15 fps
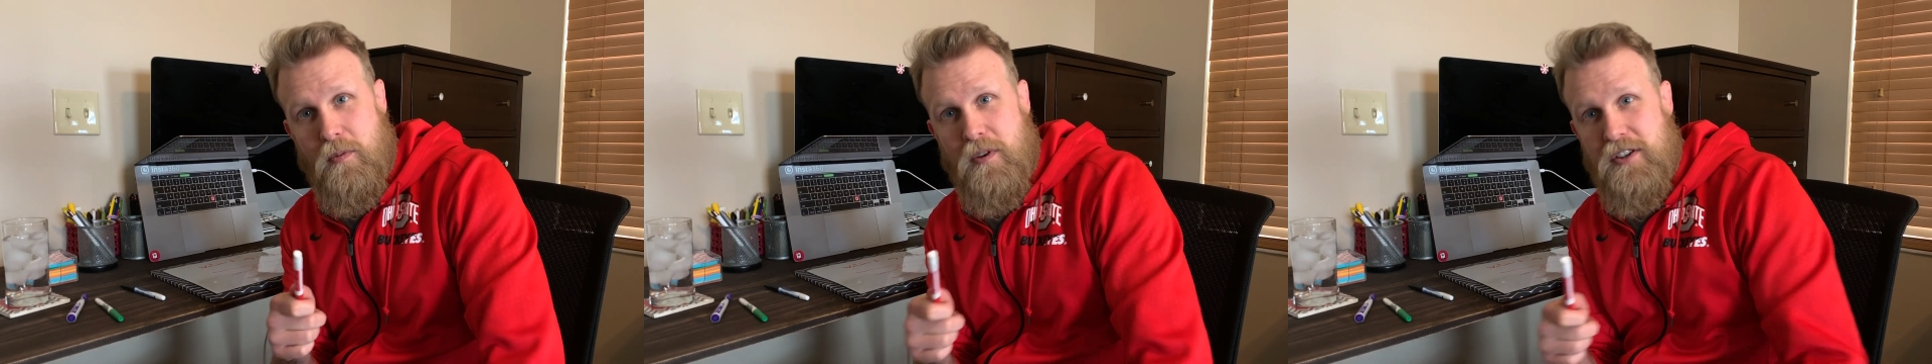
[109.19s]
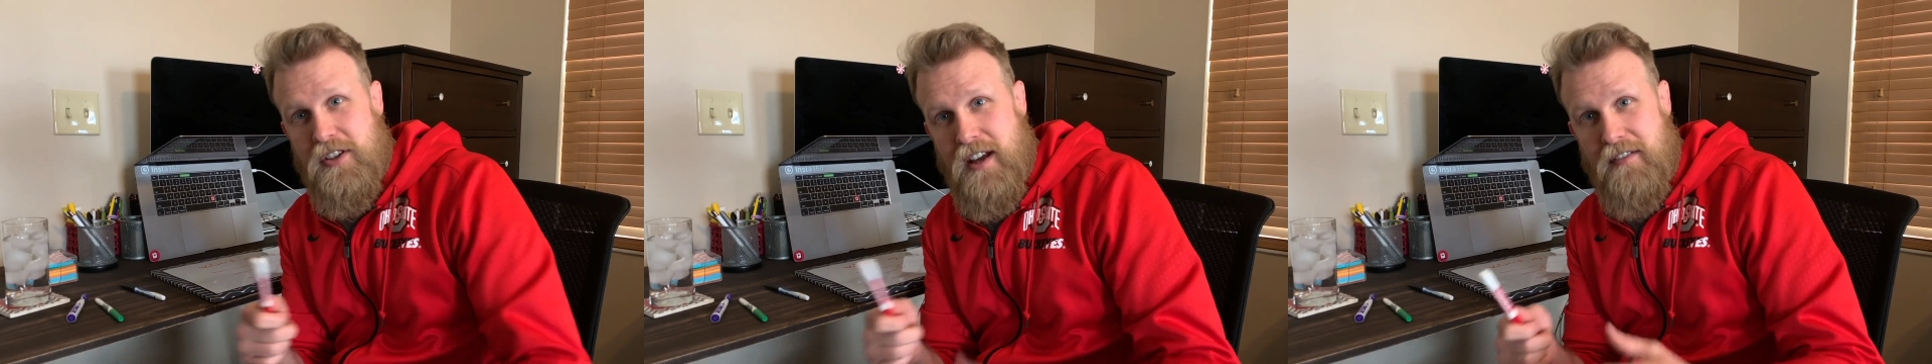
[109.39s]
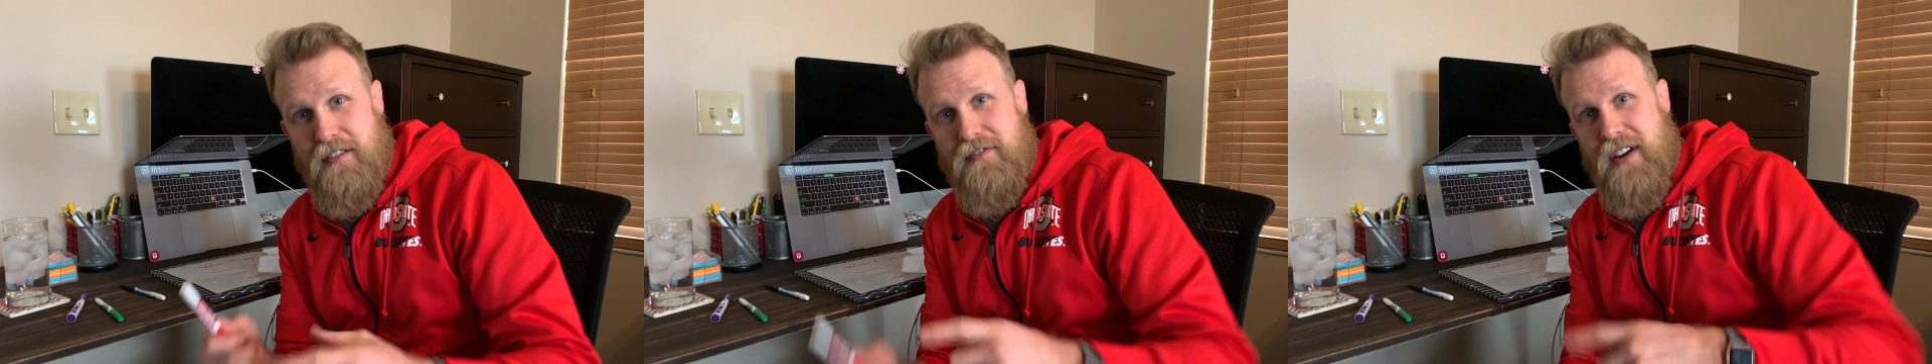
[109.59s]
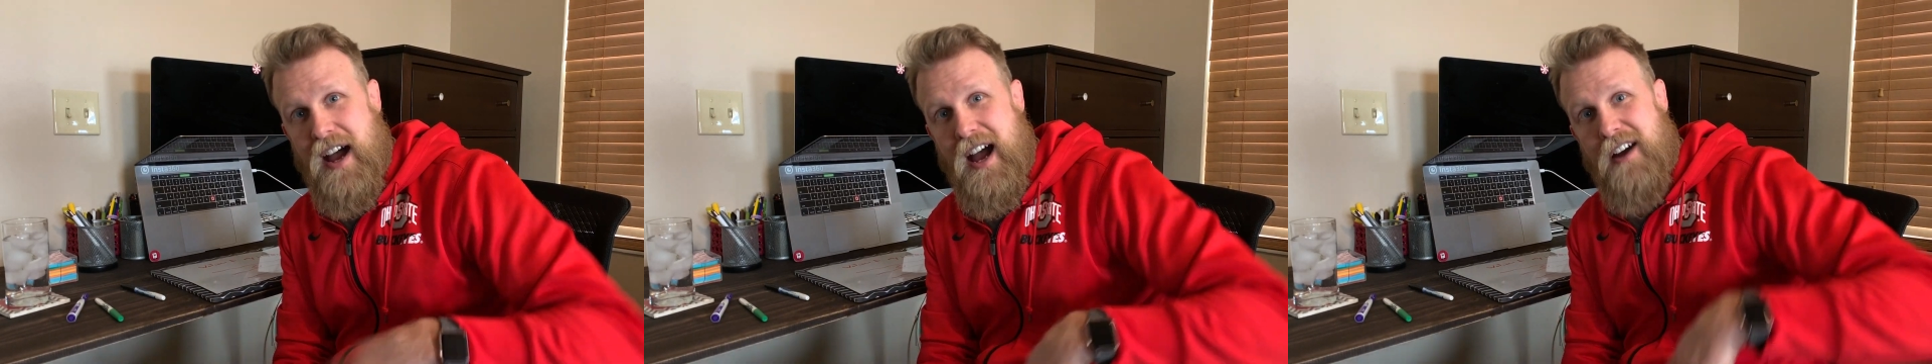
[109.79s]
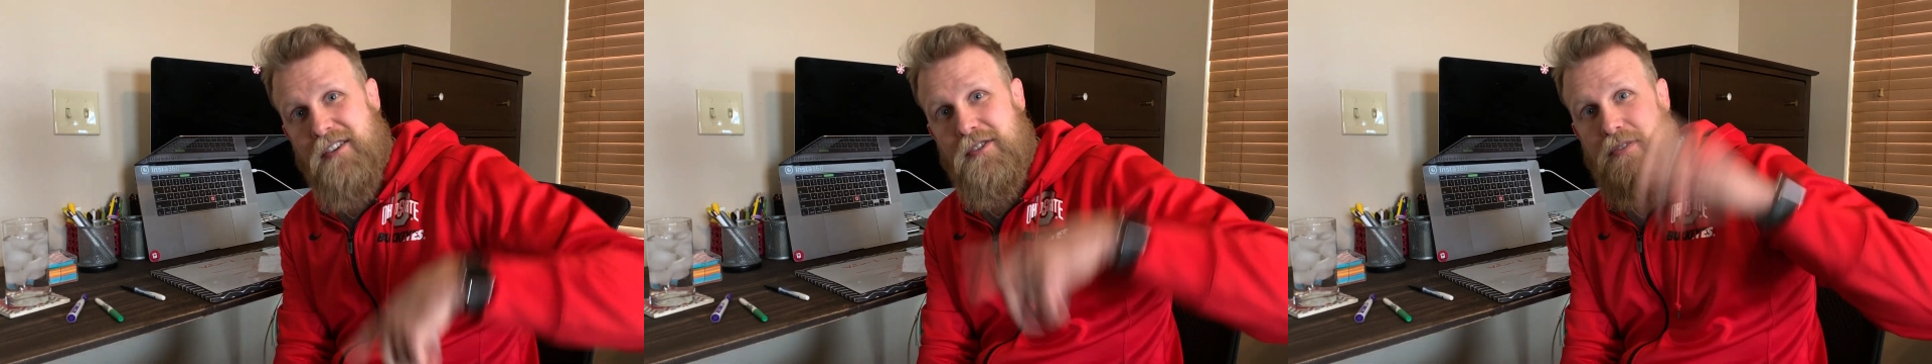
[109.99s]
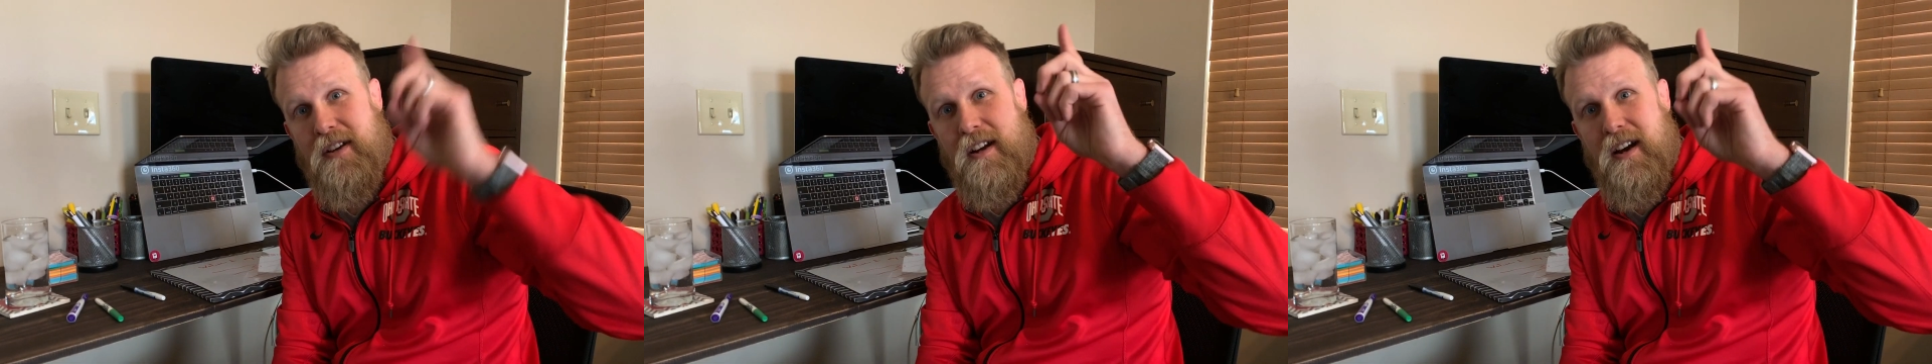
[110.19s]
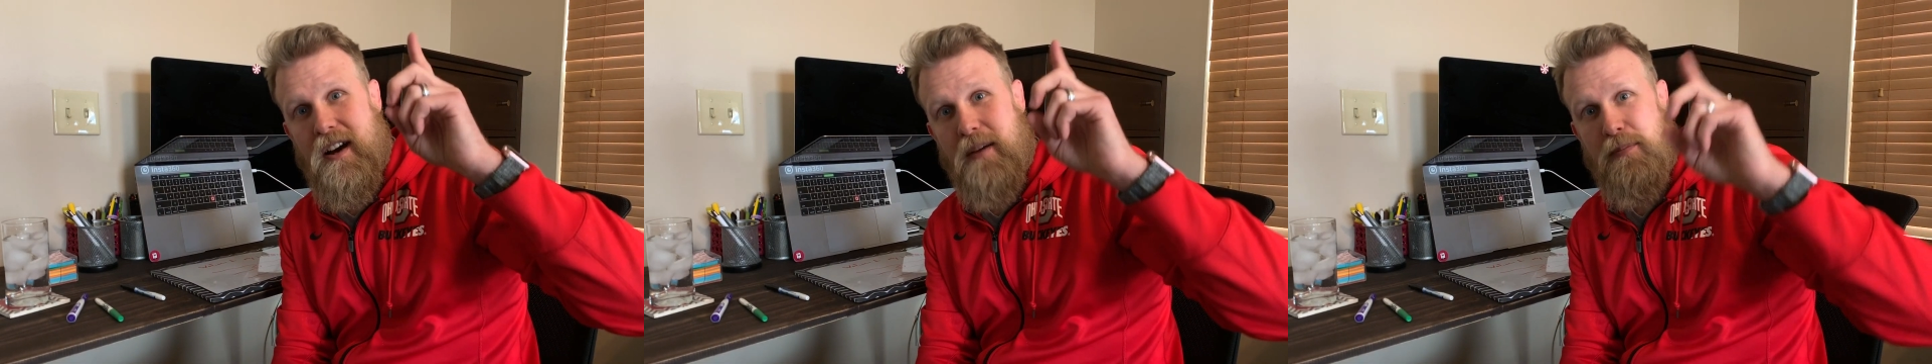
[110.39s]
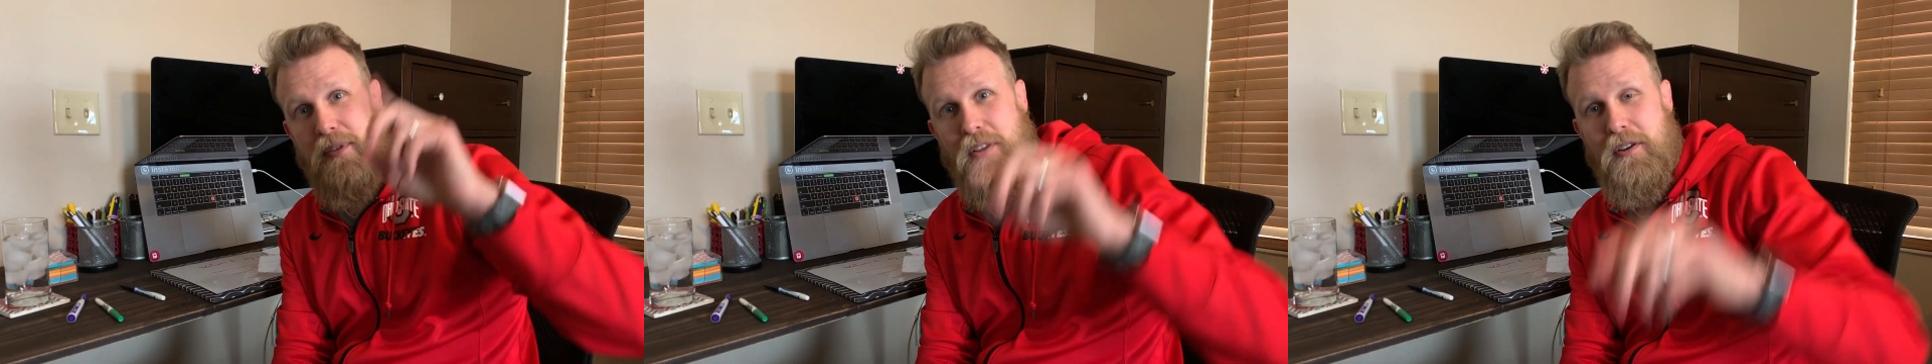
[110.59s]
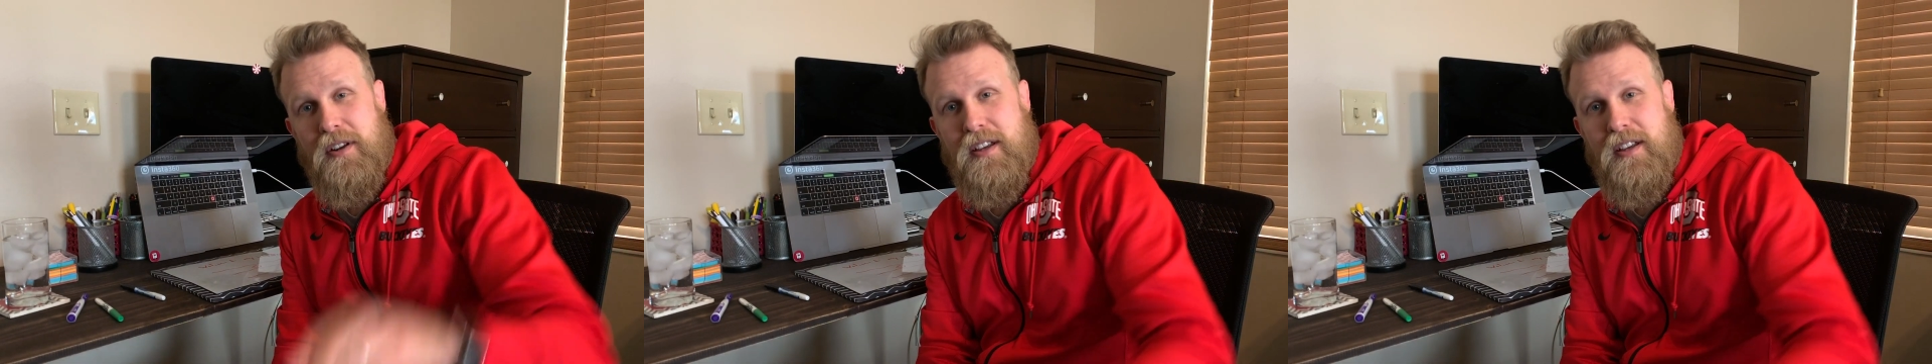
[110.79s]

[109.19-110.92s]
Once you have the file, you can upload